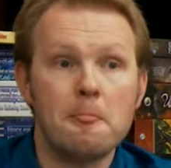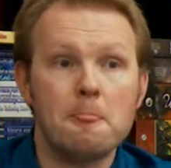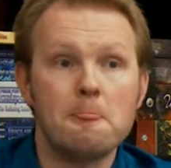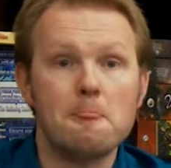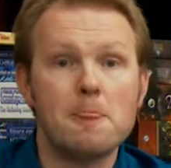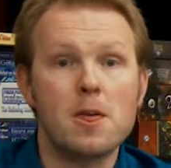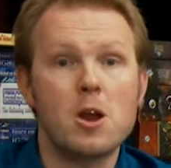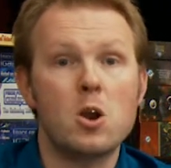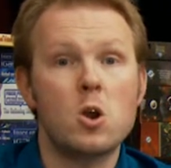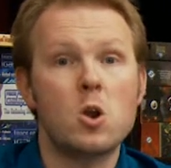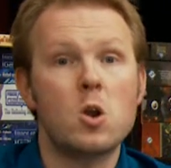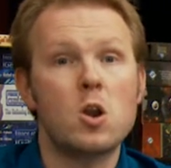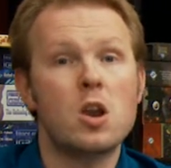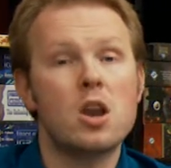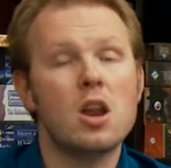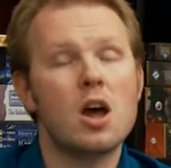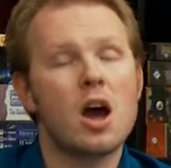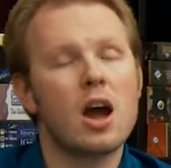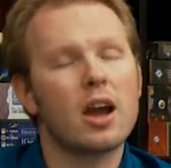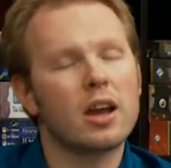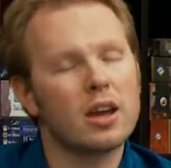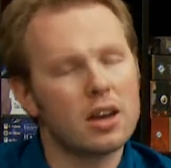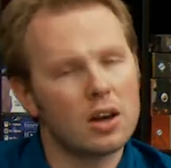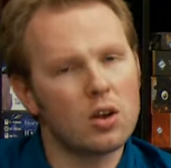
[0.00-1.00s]
they're
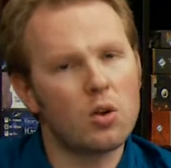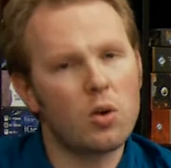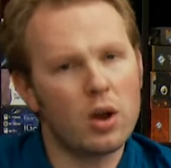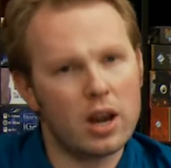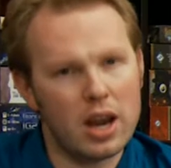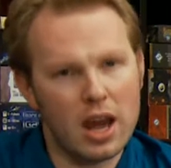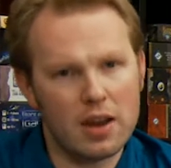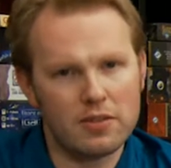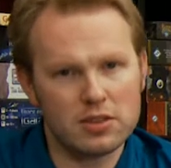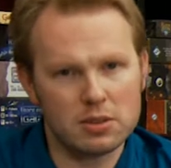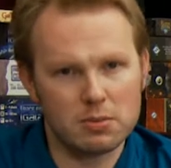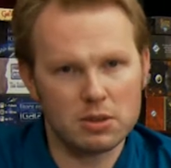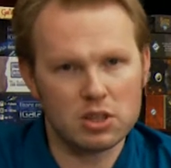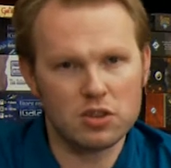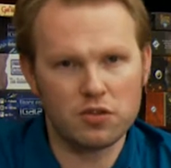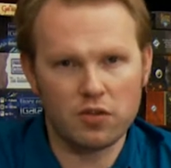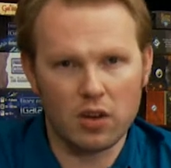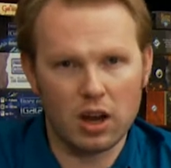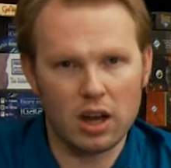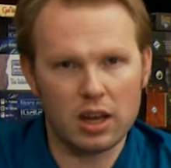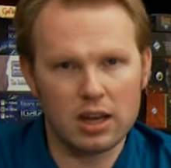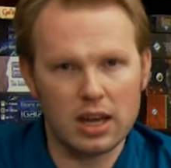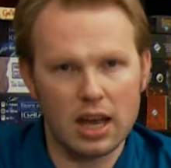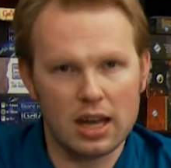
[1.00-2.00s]
not going to quite have as much
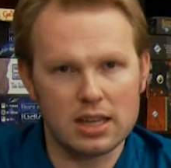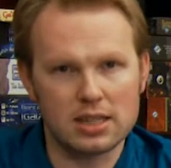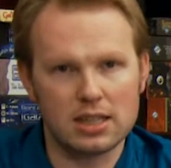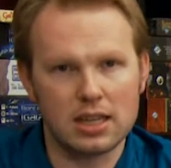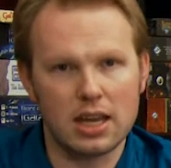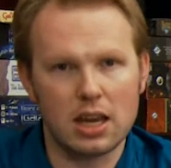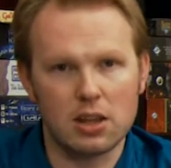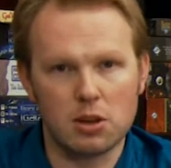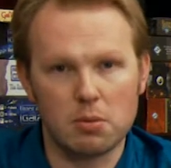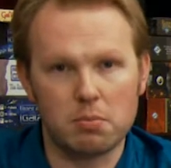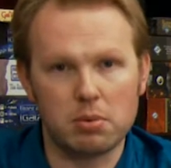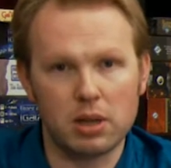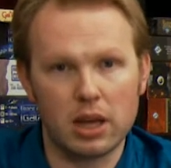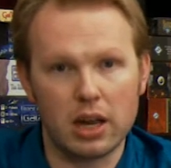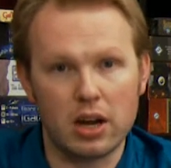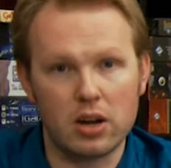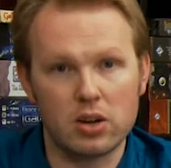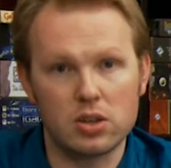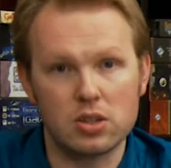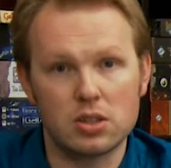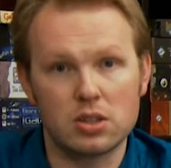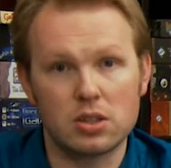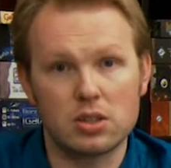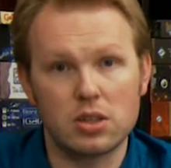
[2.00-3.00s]
fun as the other
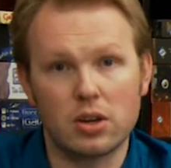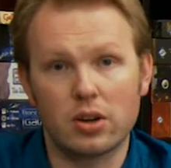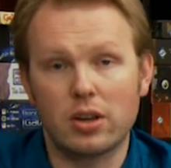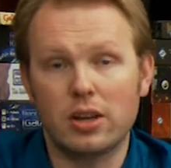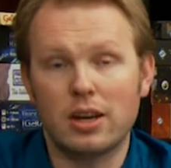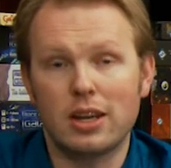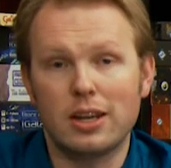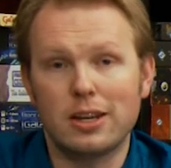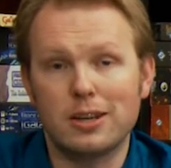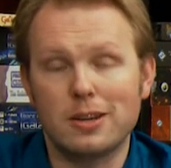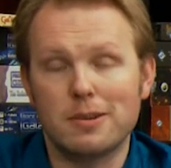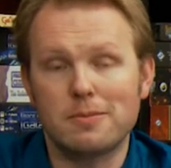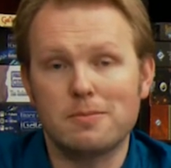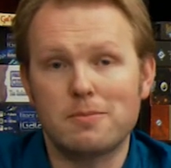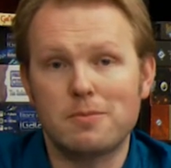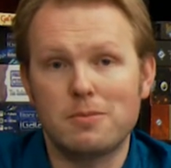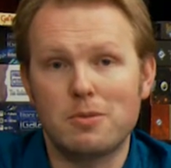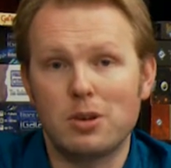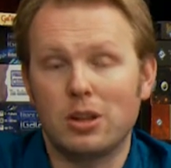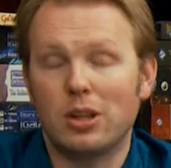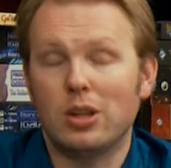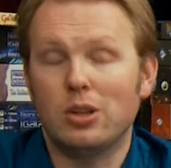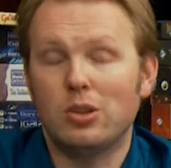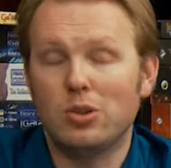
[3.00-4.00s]
players. They're going to end up
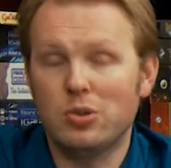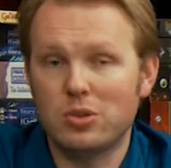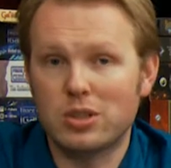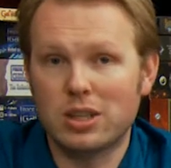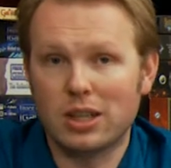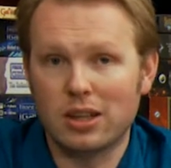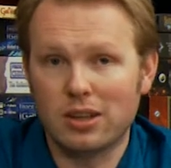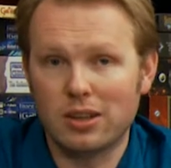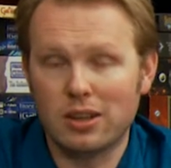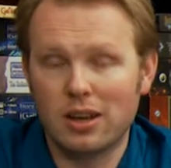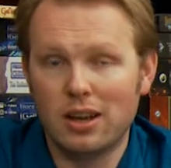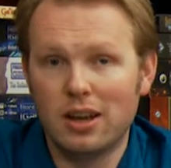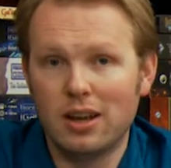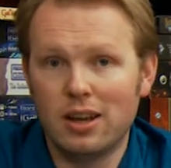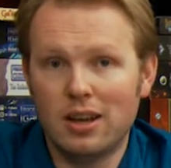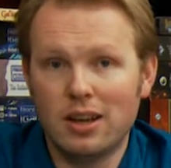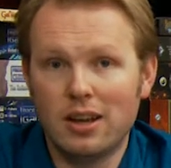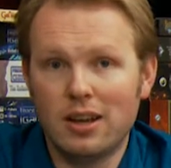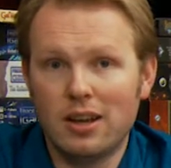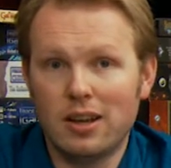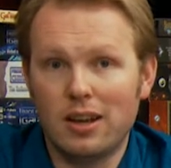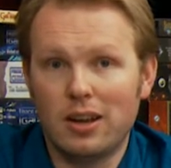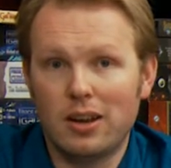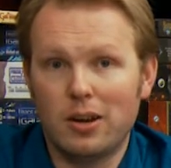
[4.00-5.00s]
really losing,
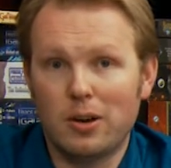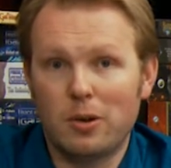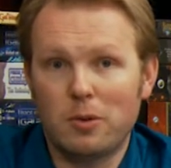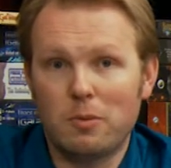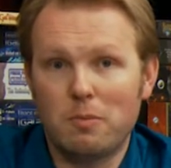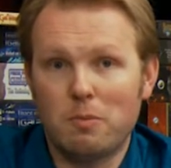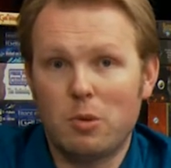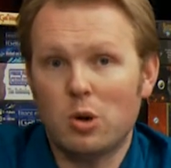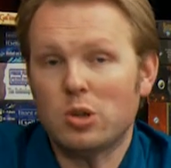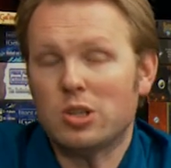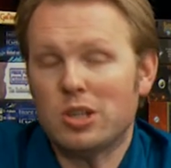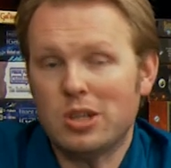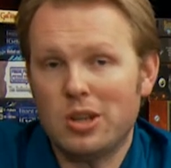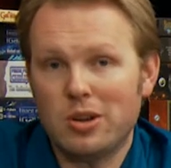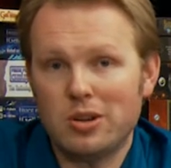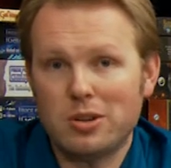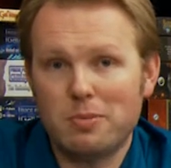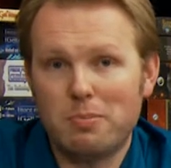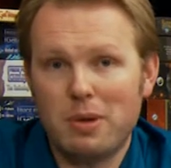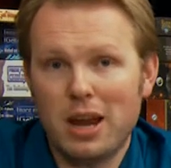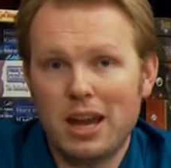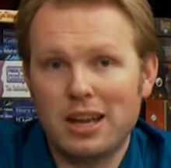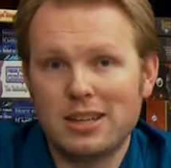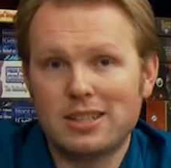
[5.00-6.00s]
you know, most of their
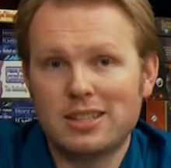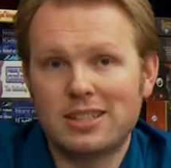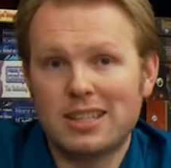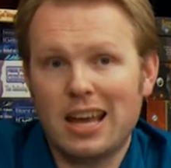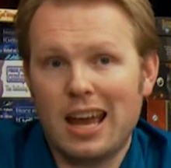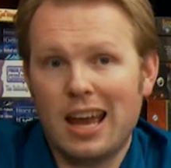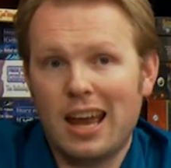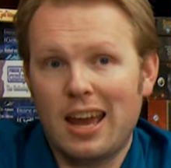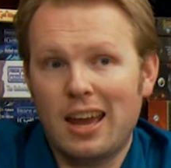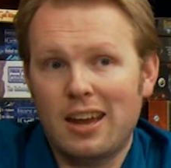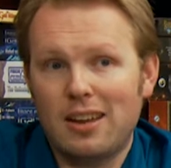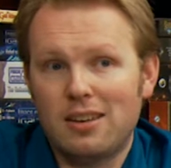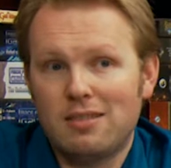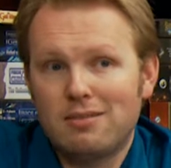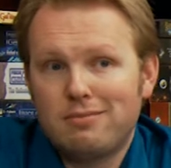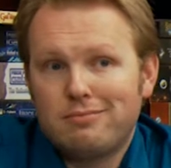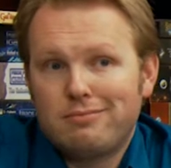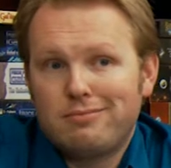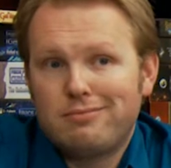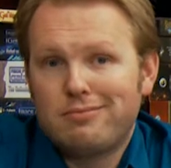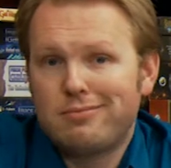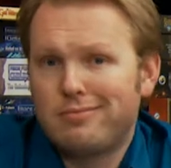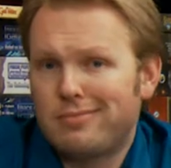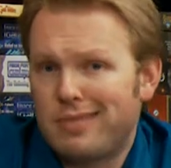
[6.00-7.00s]
debates, and
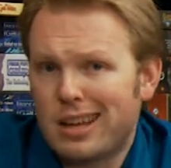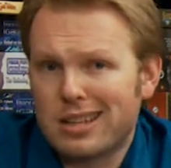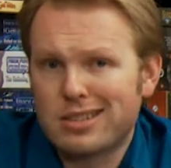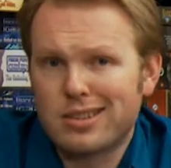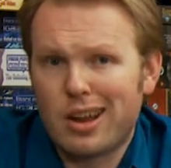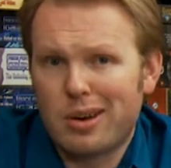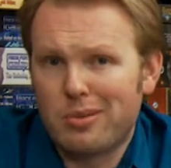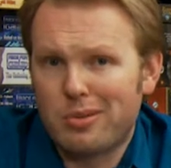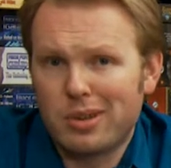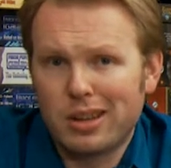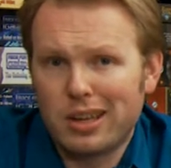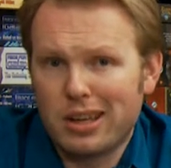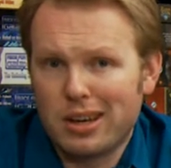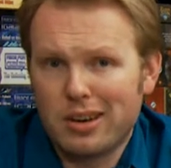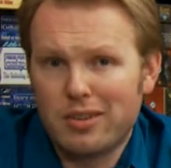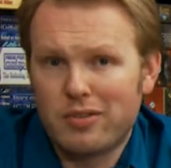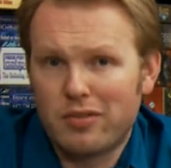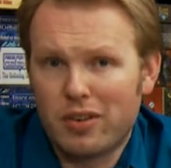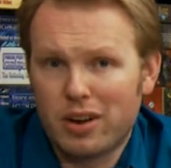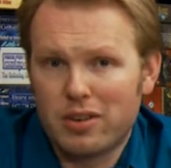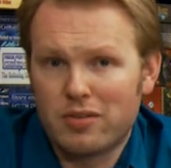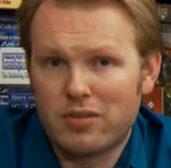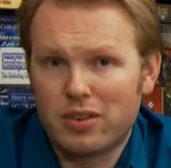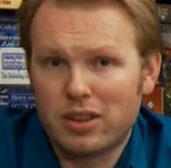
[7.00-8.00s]
that's not really any
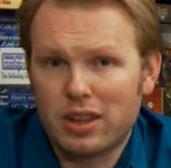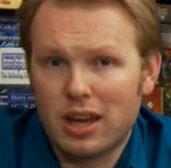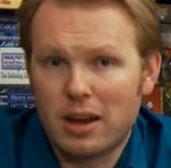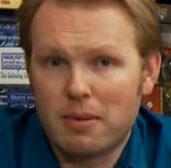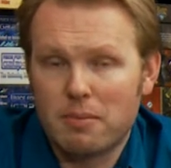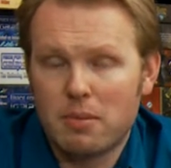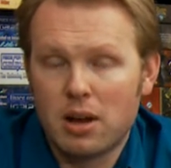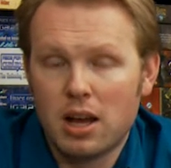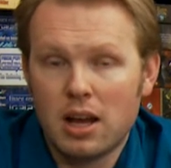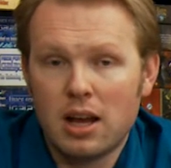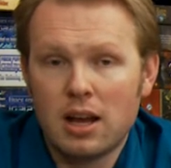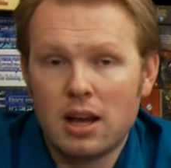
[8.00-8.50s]
fun for them.